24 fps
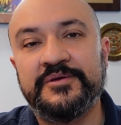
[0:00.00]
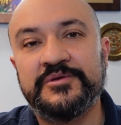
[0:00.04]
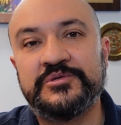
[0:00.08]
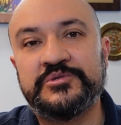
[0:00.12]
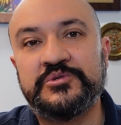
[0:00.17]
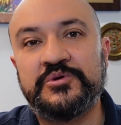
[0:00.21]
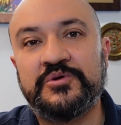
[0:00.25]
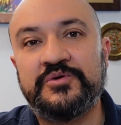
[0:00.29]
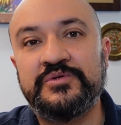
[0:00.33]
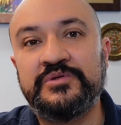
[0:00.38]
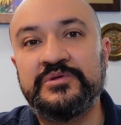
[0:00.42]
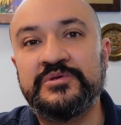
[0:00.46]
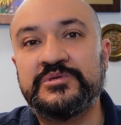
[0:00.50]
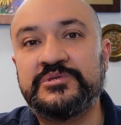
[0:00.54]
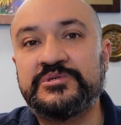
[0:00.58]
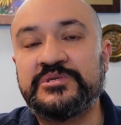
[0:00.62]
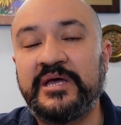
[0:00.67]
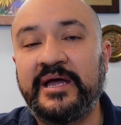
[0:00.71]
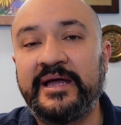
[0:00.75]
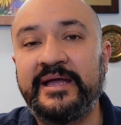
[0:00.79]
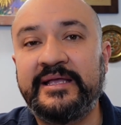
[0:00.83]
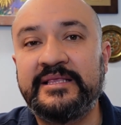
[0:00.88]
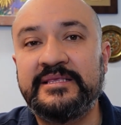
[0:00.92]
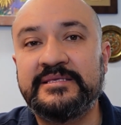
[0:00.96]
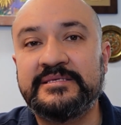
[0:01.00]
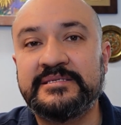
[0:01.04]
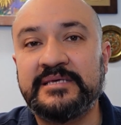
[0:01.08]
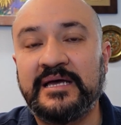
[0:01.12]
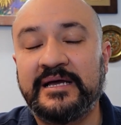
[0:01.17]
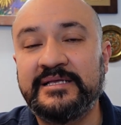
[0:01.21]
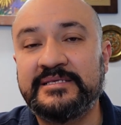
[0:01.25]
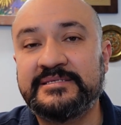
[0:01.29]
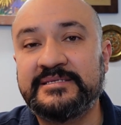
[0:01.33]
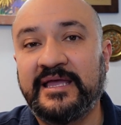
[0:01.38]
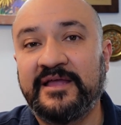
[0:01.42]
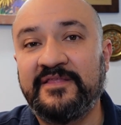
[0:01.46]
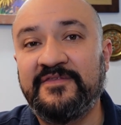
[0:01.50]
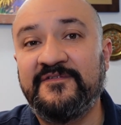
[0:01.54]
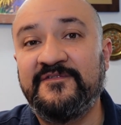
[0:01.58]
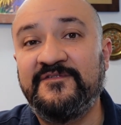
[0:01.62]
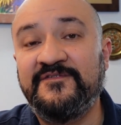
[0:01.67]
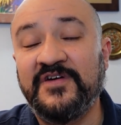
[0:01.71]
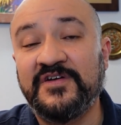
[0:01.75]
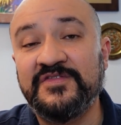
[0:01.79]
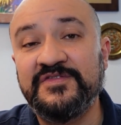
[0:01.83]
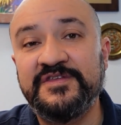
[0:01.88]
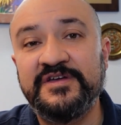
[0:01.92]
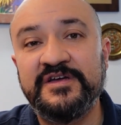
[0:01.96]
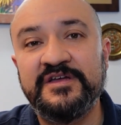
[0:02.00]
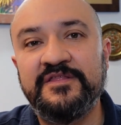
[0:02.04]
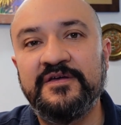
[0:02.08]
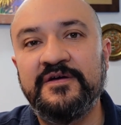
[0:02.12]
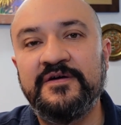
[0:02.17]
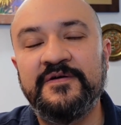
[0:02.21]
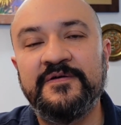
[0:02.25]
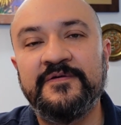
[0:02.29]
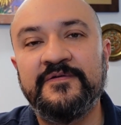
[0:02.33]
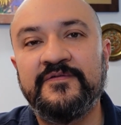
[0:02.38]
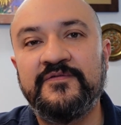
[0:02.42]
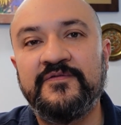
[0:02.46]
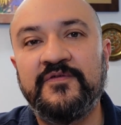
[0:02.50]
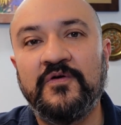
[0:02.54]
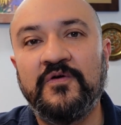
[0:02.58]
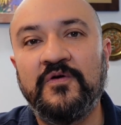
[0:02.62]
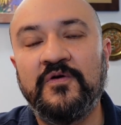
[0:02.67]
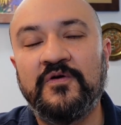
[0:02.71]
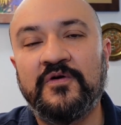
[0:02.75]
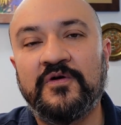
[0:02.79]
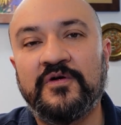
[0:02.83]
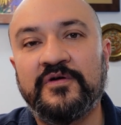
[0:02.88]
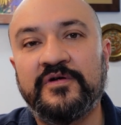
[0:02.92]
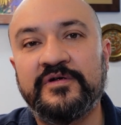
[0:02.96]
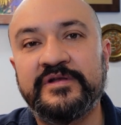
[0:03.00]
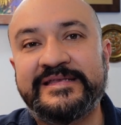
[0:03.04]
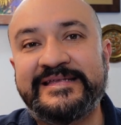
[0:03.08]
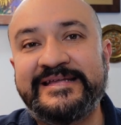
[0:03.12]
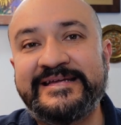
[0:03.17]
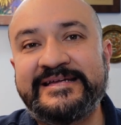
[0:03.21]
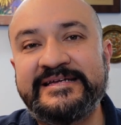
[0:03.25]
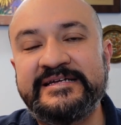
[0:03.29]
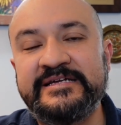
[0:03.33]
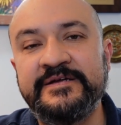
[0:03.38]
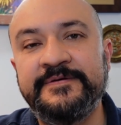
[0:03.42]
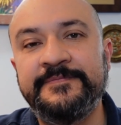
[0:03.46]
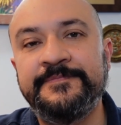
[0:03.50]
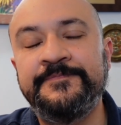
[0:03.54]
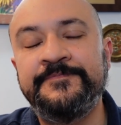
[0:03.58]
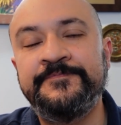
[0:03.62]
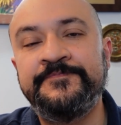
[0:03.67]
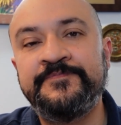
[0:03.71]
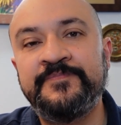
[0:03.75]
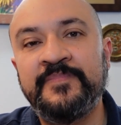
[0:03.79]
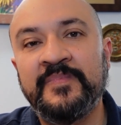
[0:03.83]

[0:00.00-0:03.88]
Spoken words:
a certain sites get funded for digging,